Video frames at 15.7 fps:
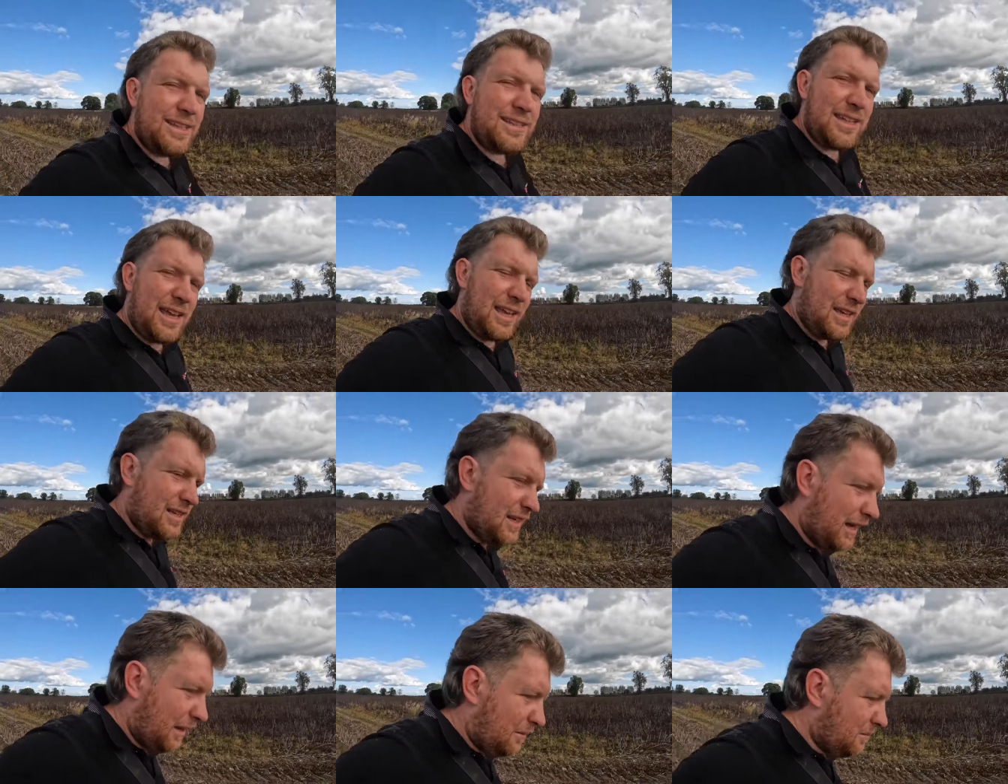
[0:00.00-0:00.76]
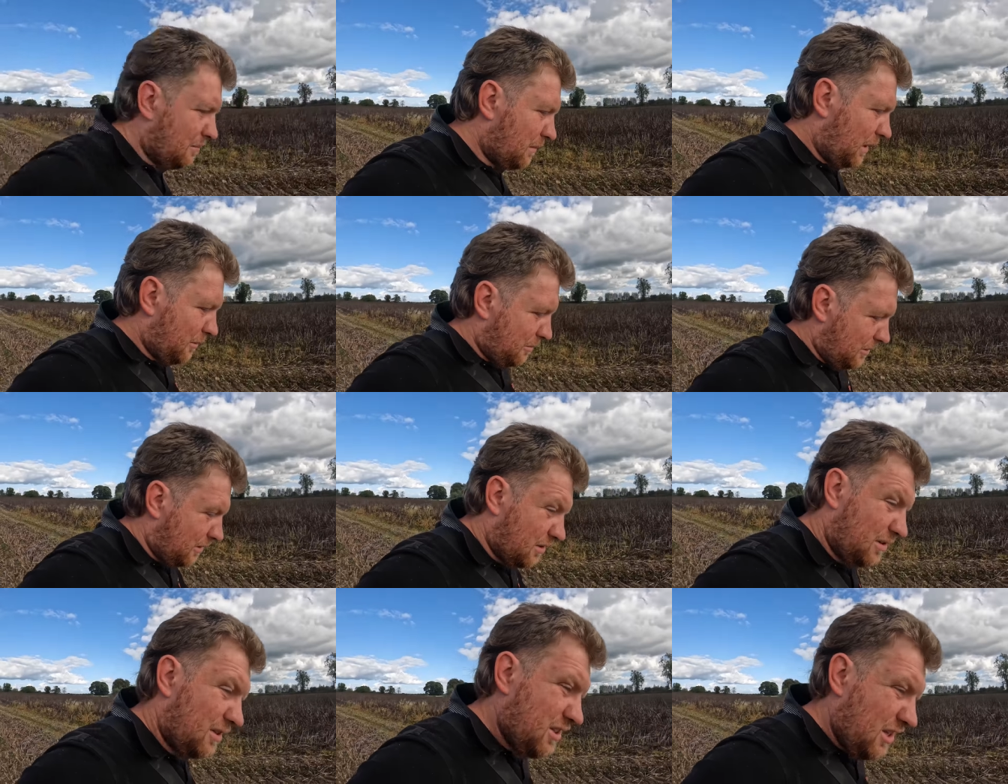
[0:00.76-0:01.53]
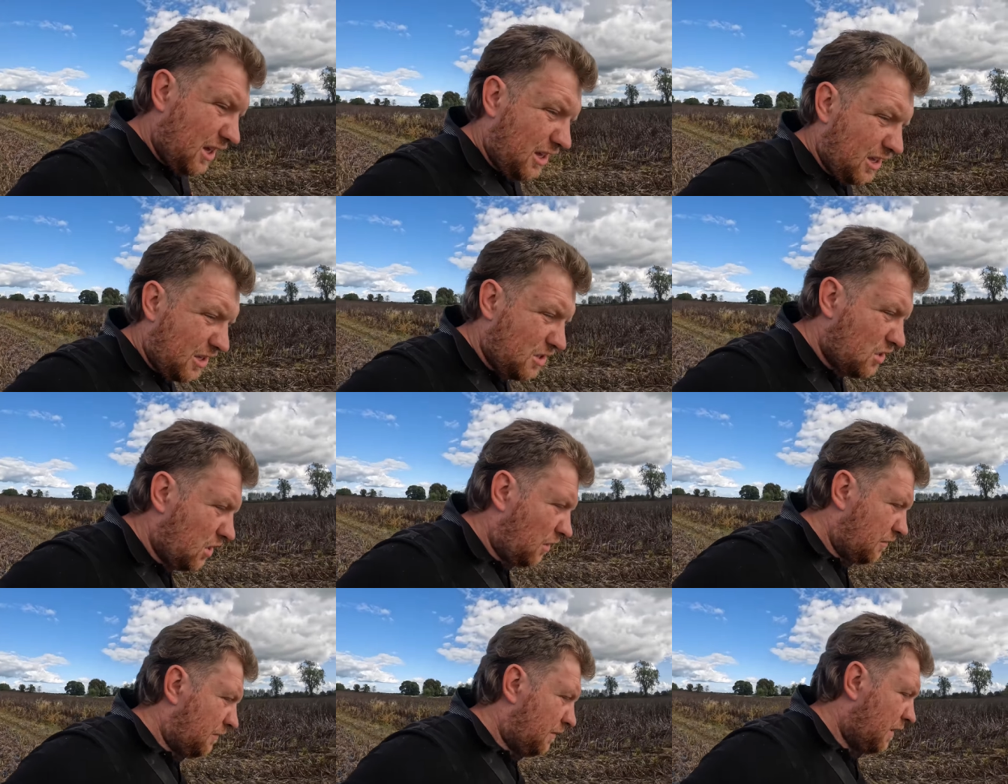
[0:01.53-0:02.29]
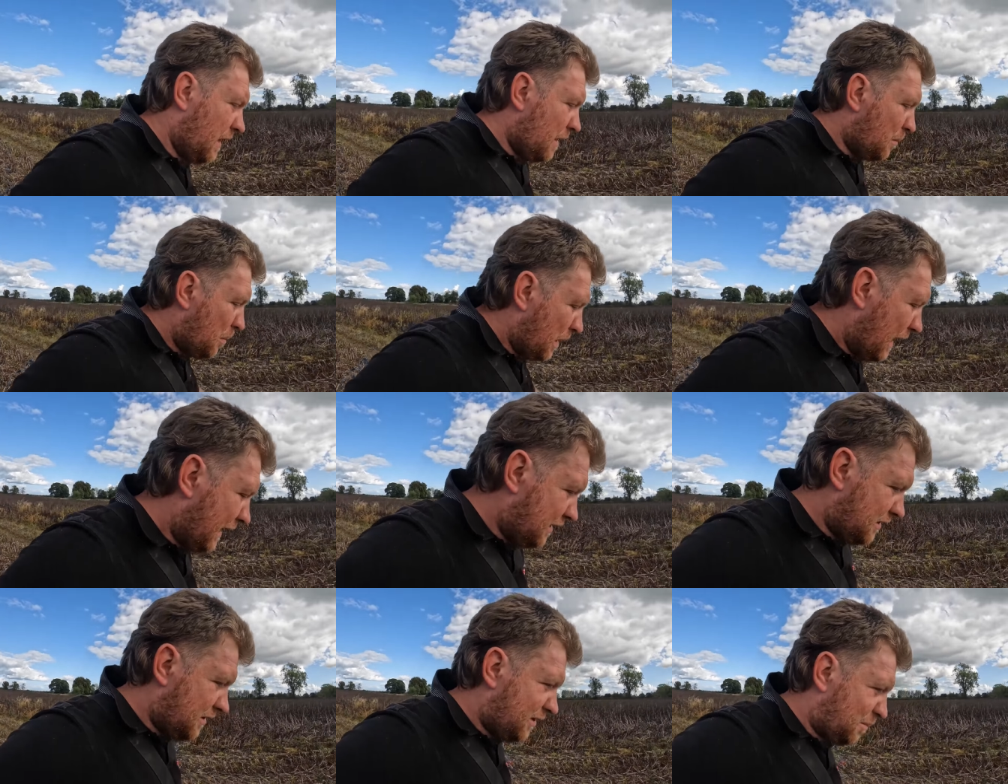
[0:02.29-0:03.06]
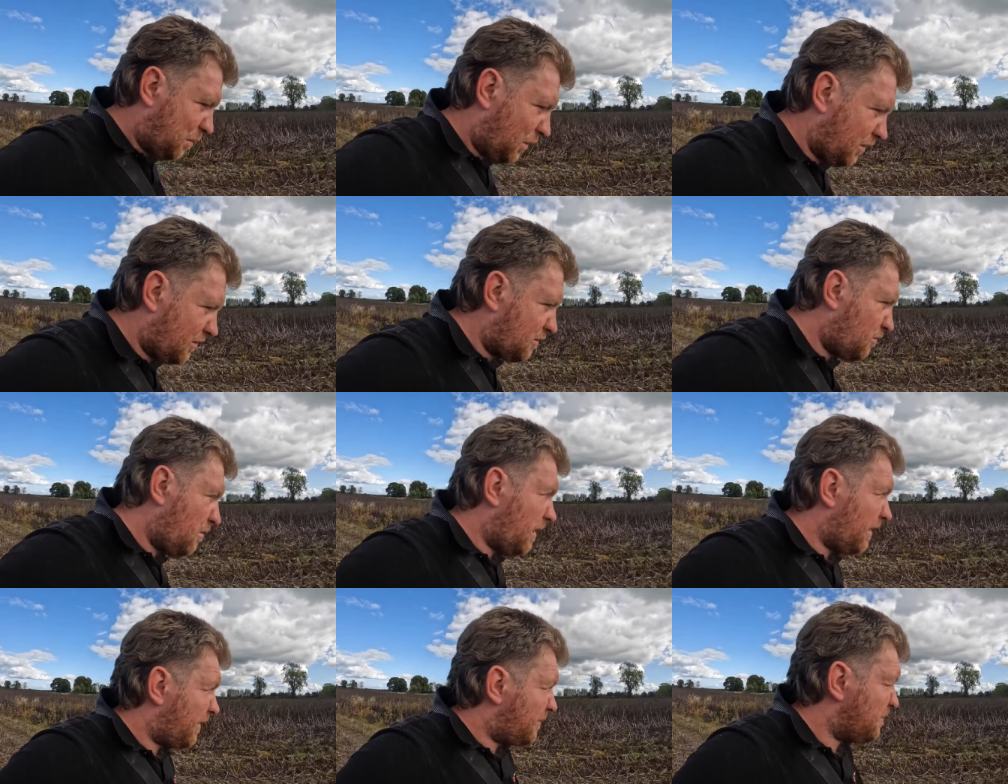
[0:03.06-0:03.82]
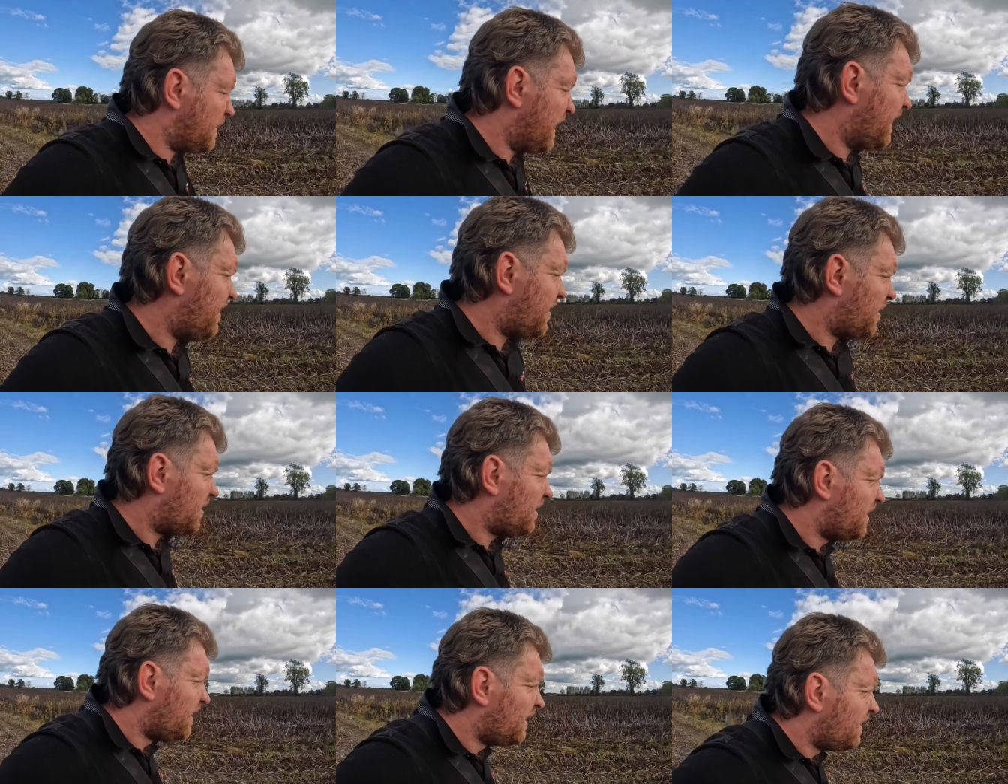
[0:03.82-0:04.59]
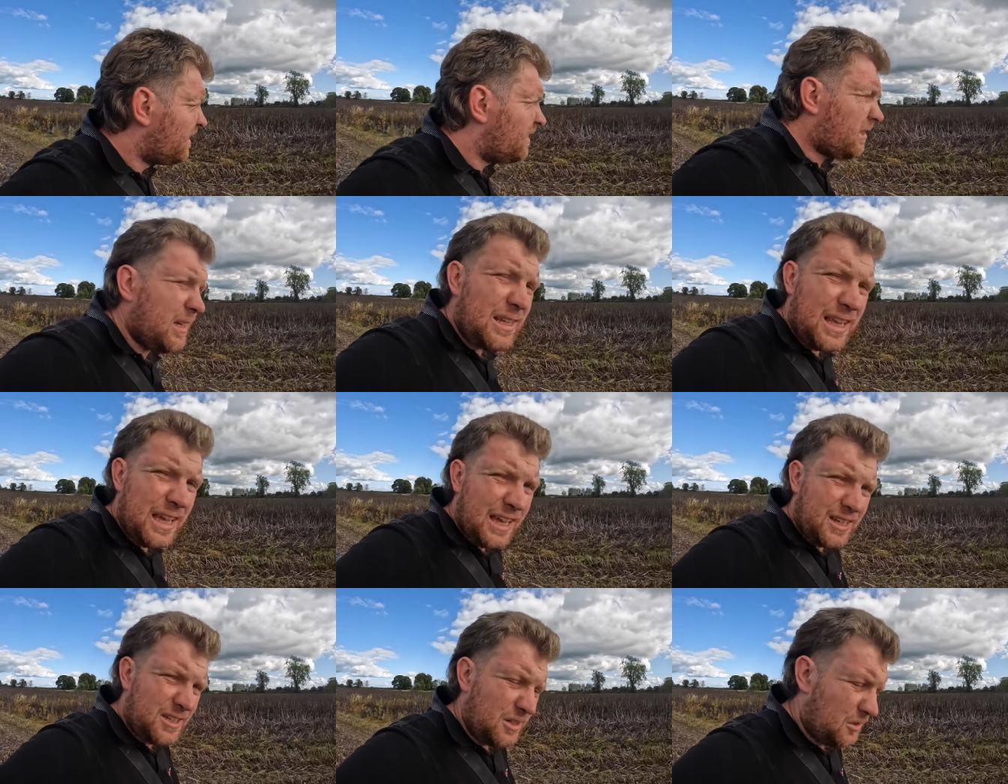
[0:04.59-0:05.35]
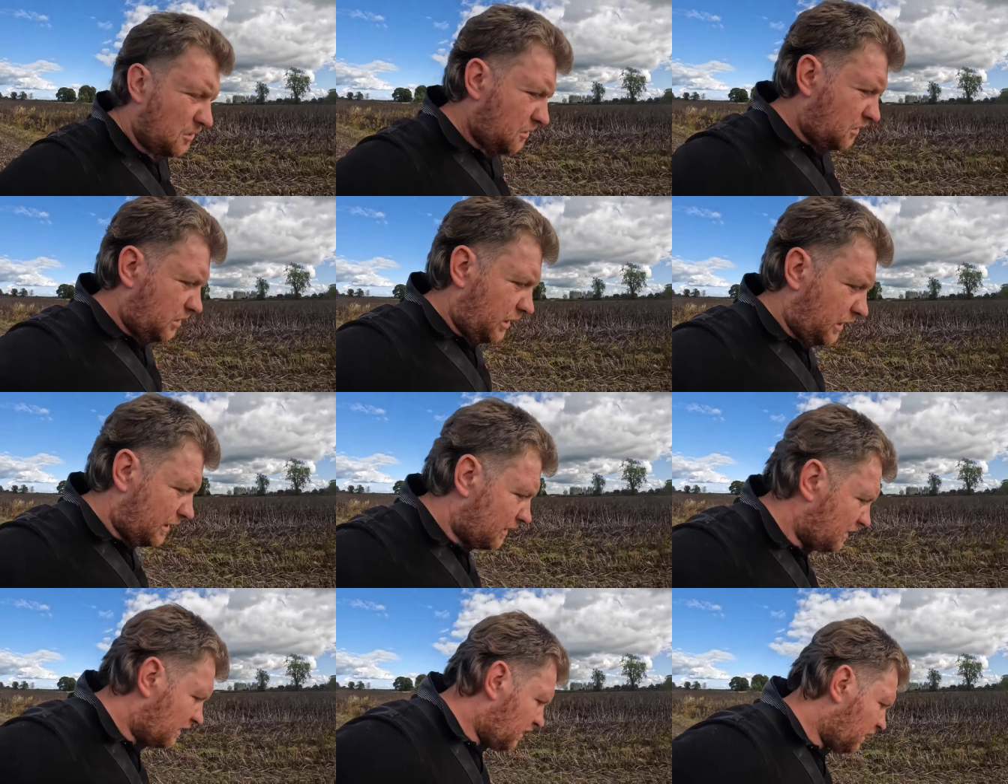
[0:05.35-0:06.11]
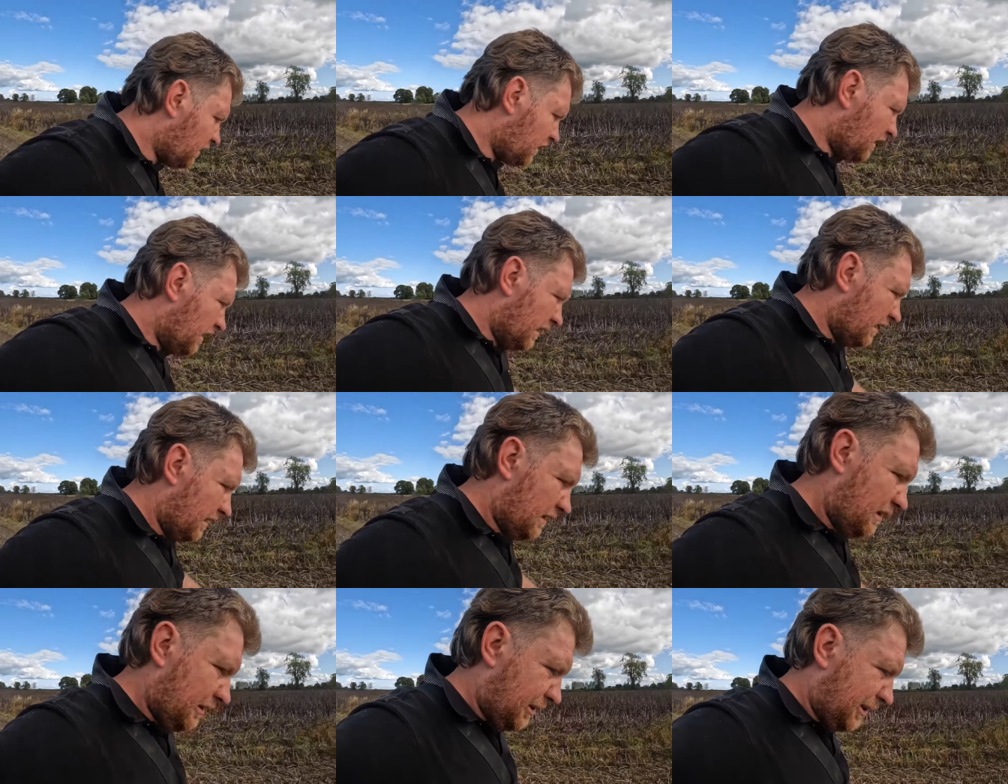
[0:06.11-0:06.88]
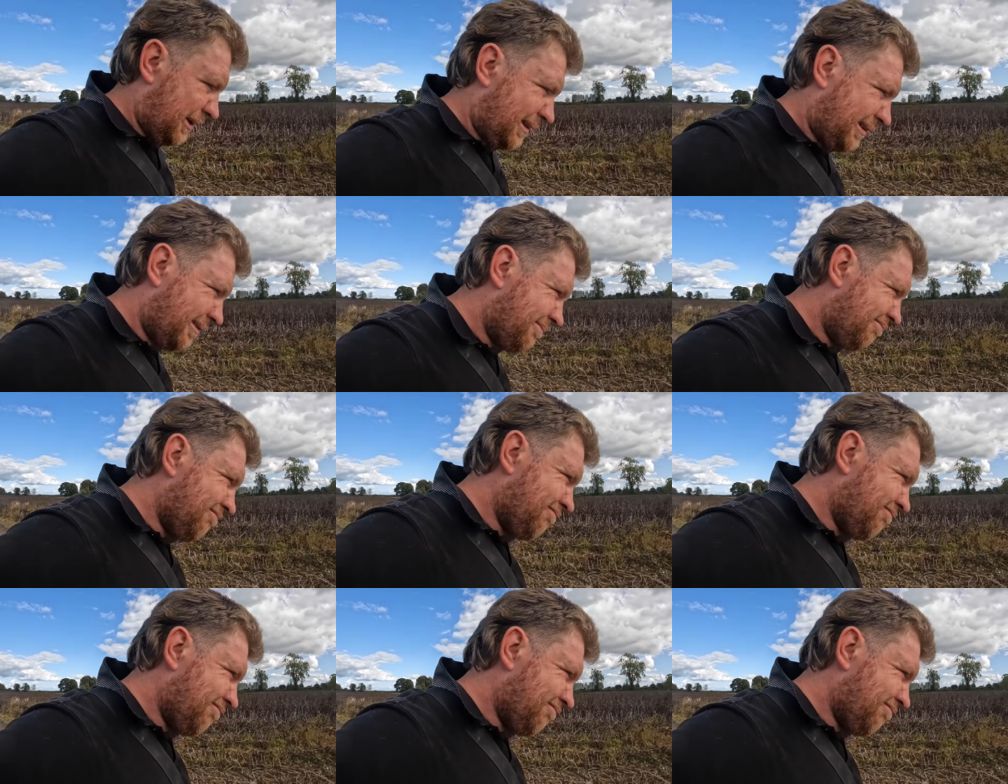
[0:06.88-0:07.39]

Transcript: of saying that maybe there's not enough plants per square meter to get a good yield. So